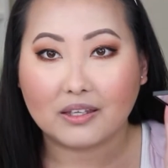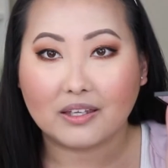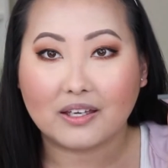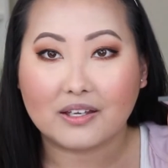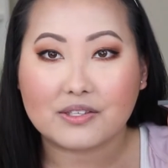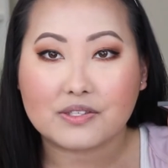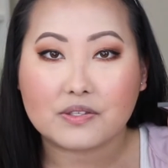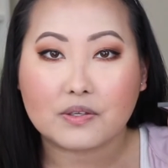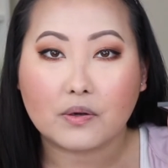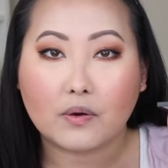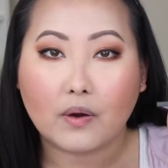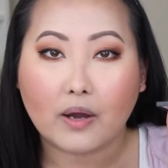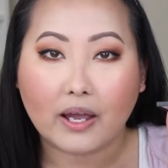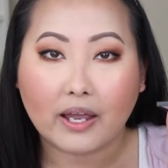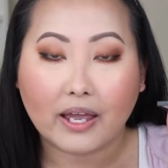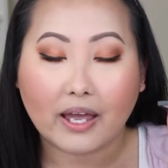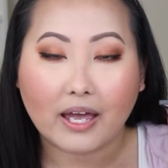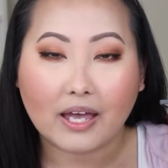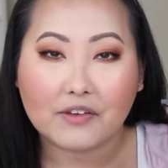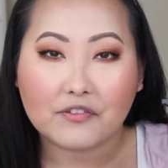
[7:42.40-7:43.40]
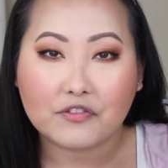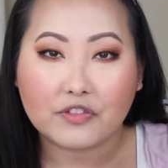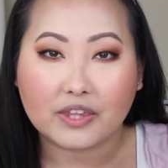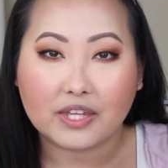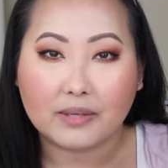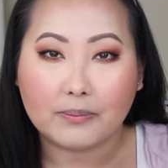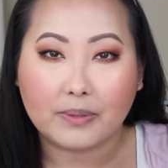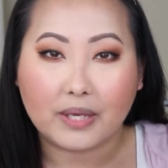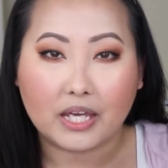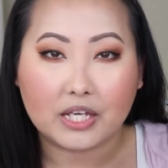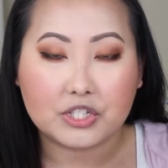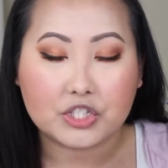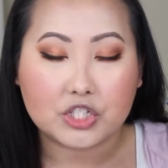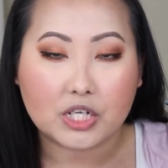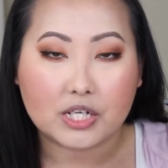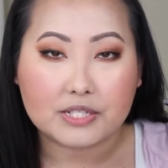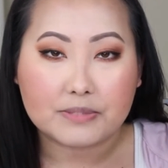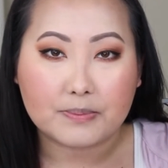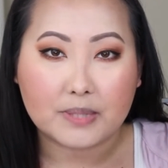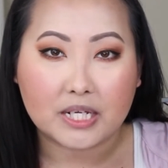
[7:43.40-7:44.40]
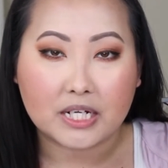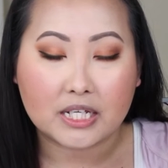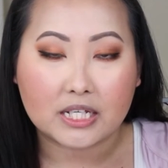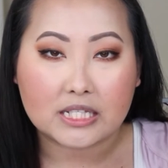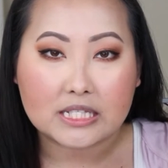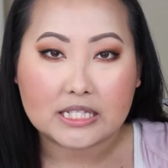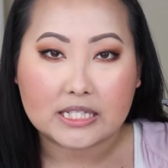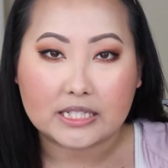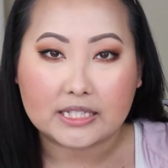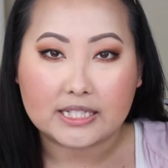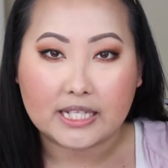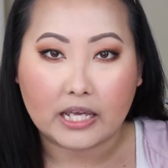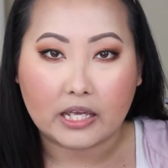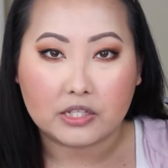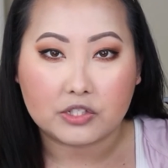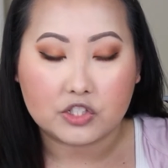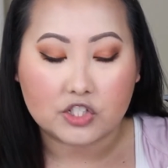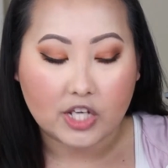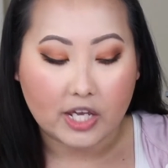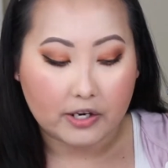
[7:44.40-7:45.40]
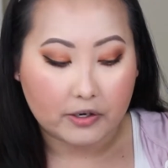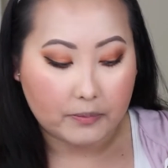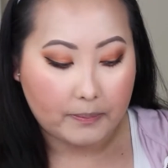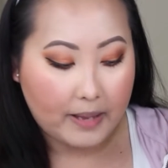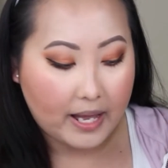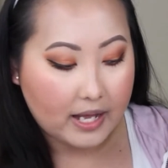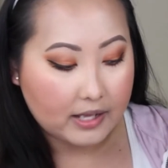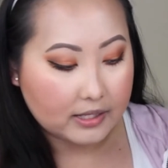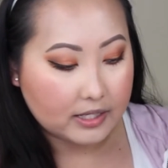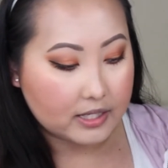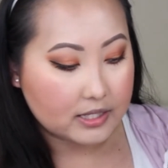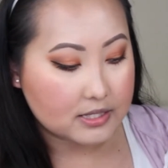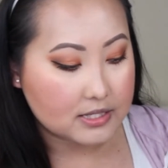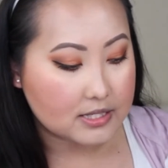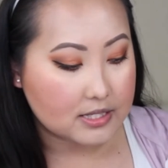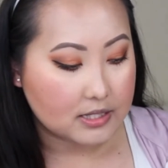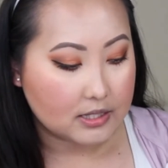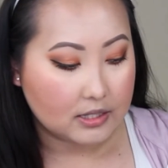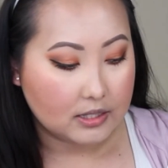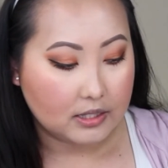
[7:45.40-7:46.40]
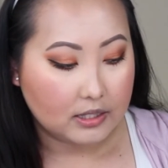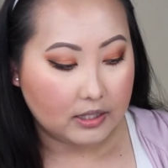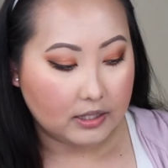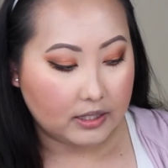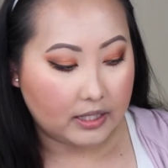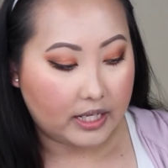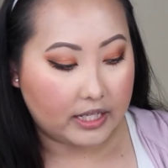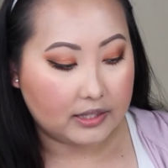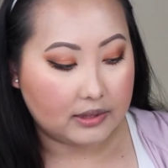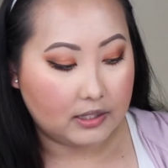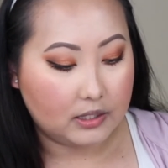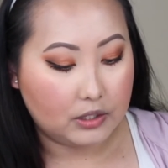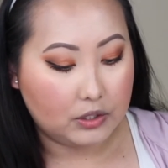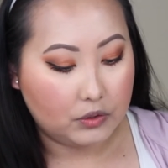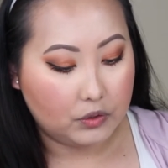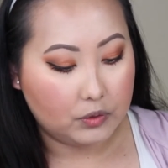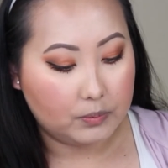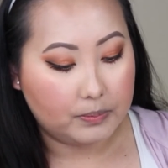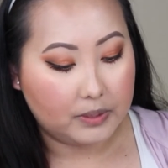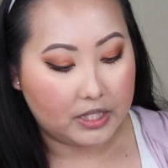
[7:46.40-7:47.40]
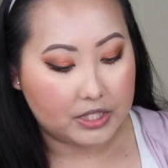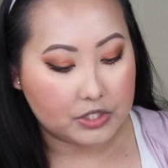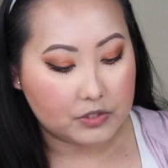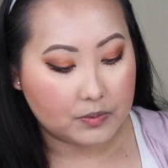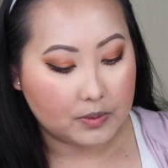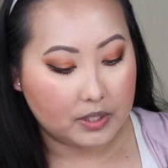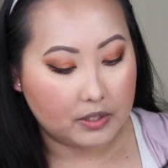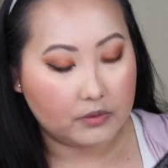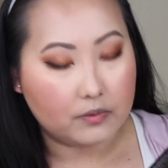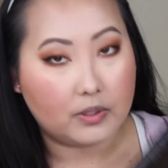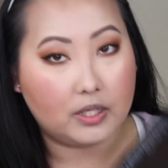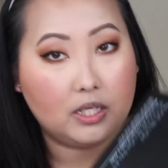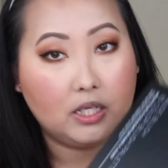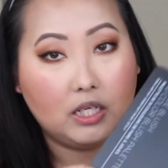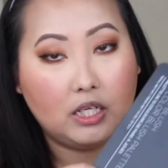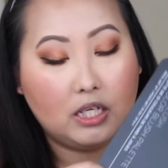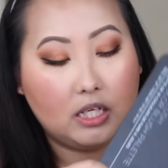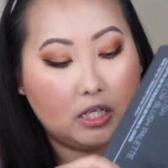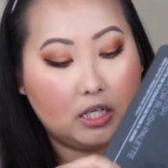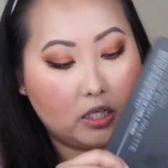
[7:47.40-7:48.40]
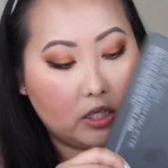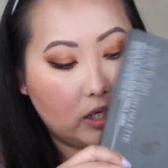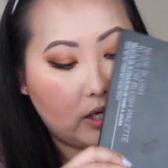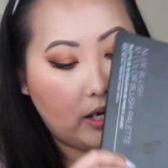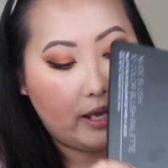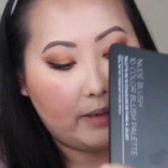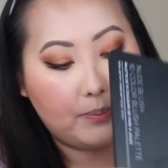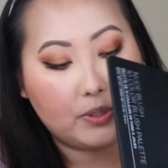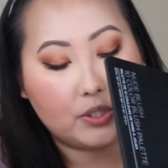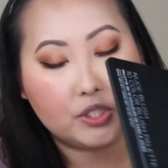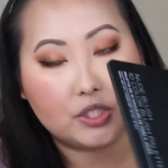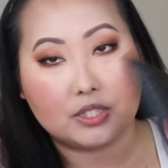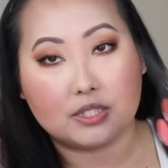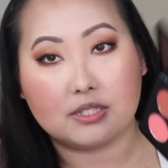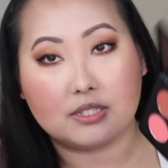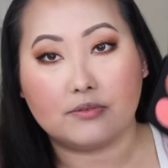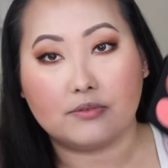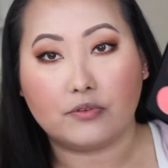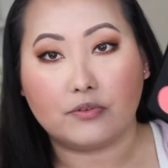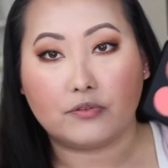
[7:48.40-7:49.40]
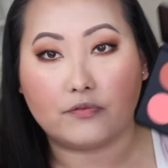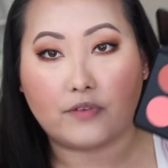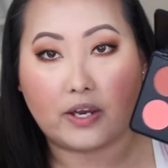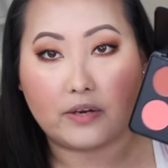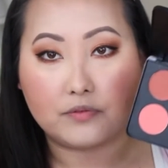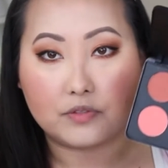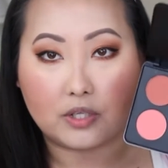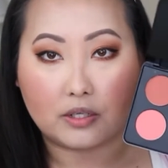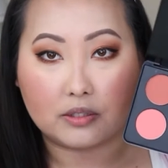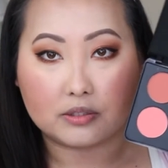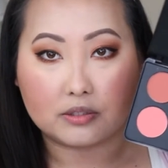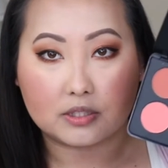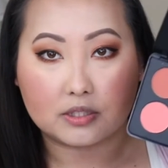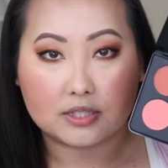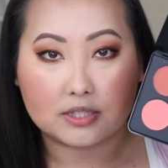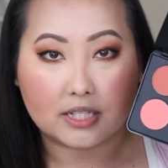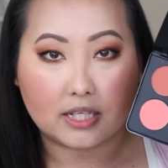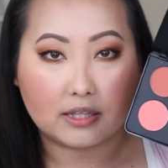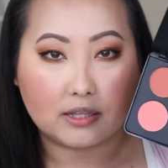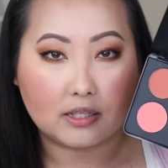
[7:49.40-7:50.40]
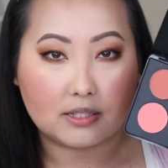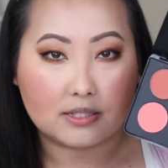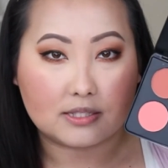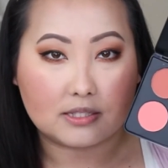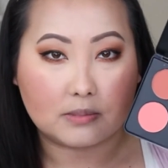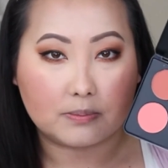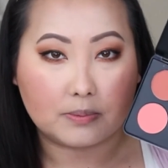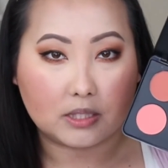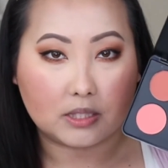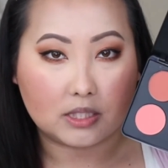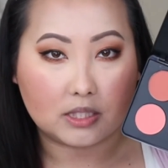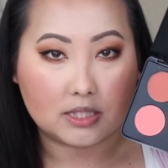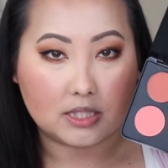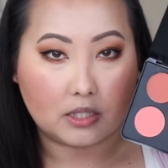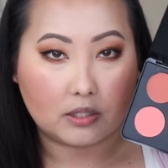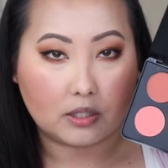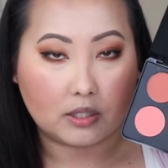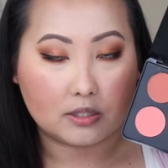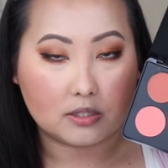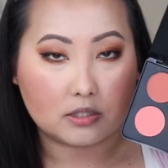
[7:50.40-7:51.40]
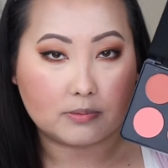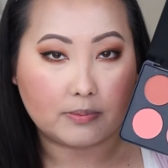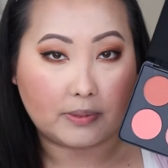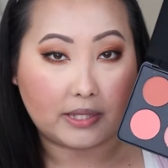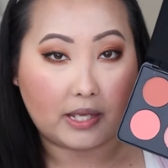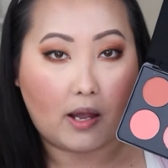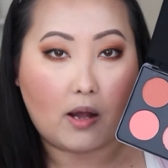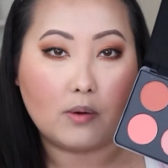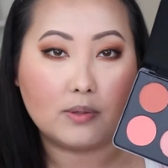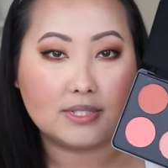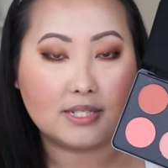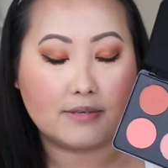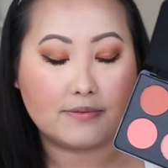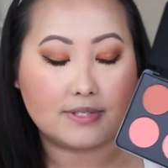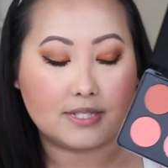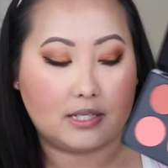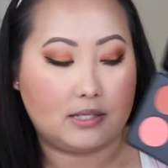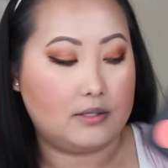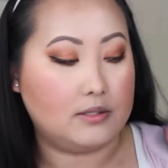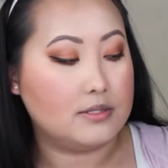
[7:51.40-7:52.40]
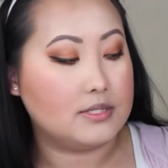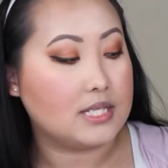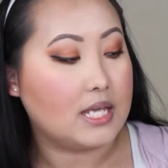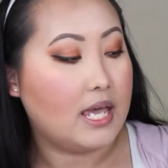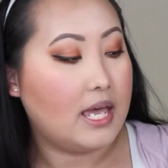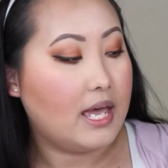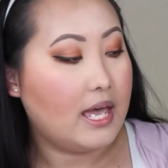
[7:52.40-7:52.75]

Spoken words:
Yeah, so I have the BH Cosmetics, the 10 shadow palettes, like the nude blush one right here. I purchased it for $5. I think it's typically $10, but they always have sales.